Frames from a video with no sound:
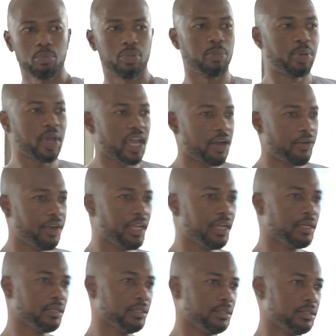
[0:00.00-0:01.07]

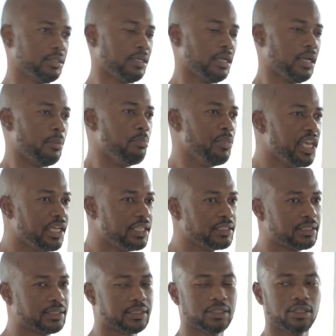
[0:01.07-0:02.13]
Preparing
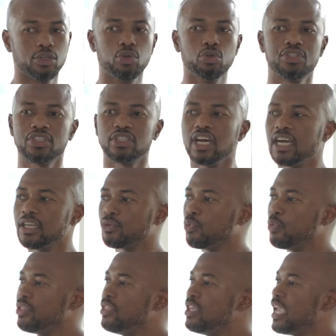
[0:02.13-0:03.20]
means you
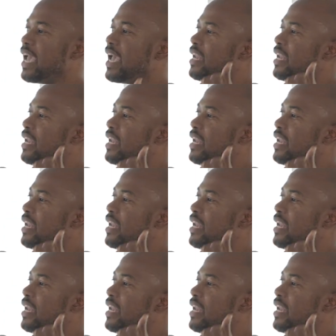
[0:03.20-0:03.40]
start with the